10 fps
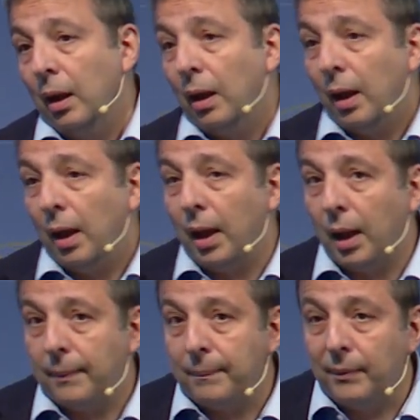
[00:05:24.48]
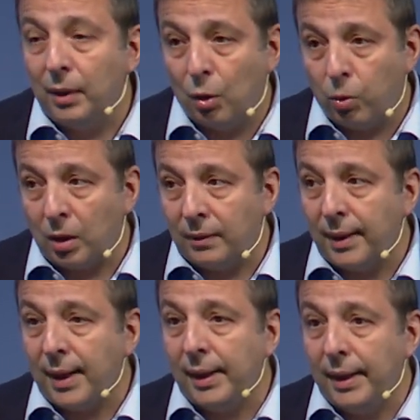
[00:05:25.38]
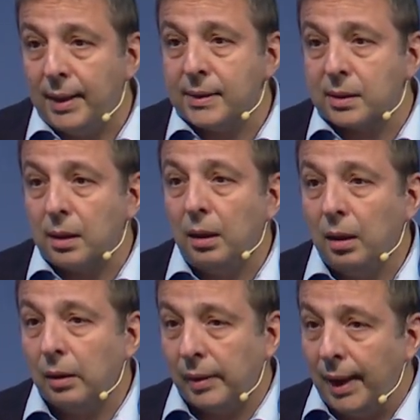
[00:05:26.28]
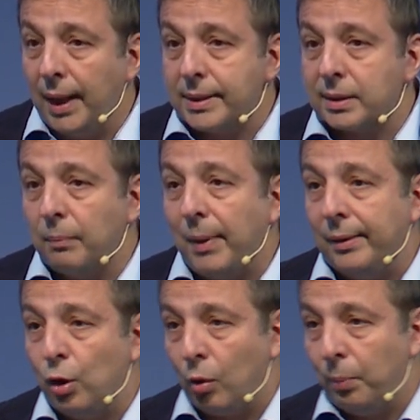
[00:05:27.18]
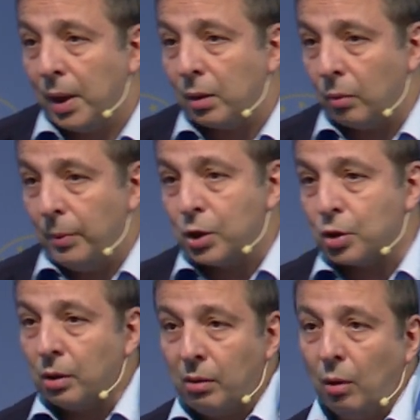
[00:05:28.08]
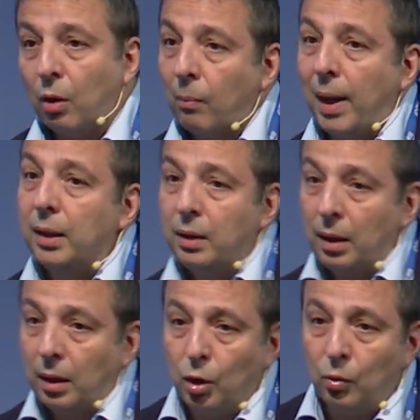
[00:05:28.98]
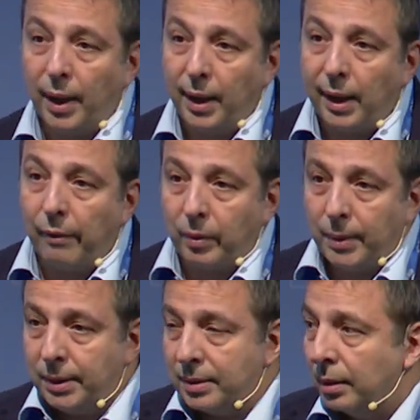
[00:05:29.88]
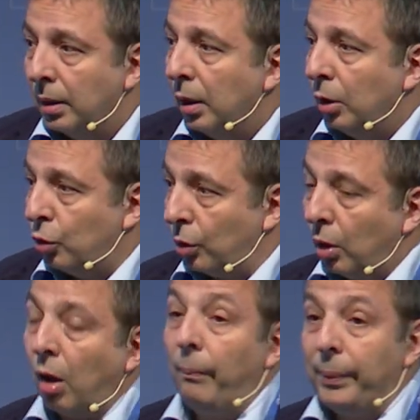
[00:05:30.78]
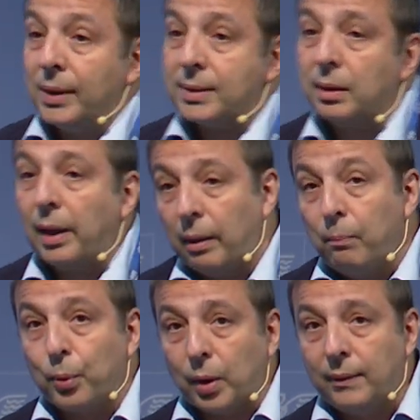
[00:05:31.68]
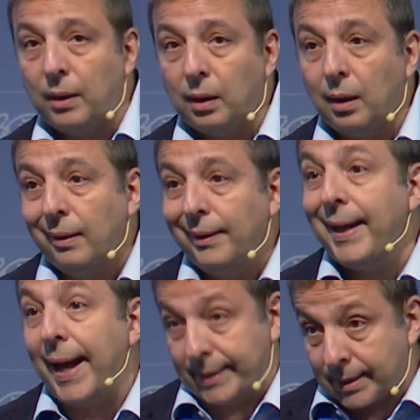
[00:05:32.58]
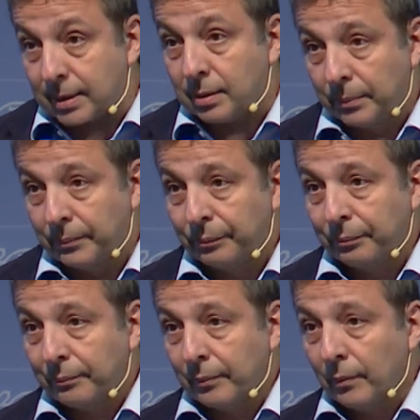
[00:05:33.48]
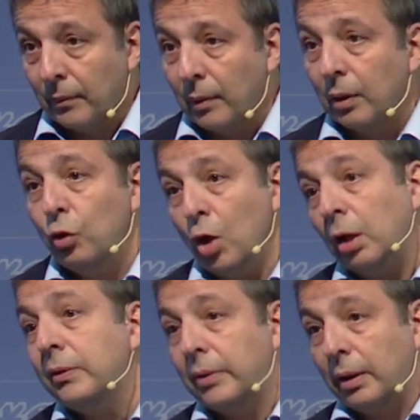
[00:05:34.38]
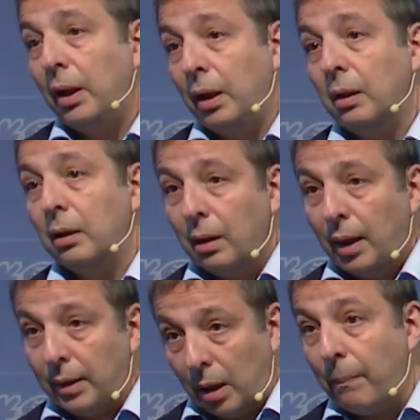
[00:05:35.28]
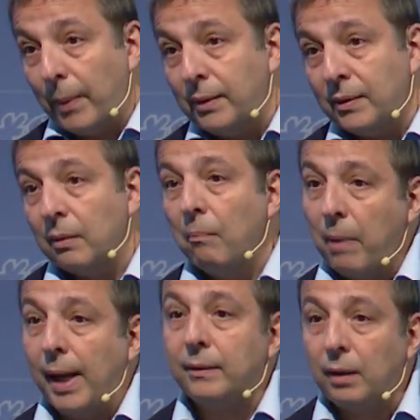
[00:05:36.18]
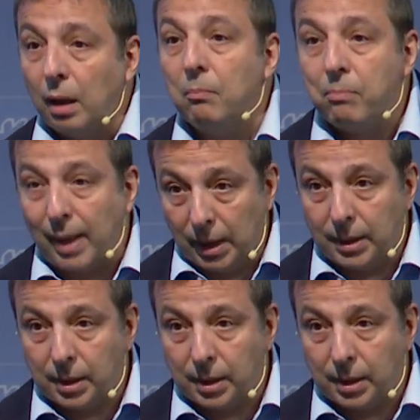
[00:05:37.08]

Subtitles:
The quota is released by the European Commission or by the UK government to the companies that are importing gas, not in equipment, but in bulk.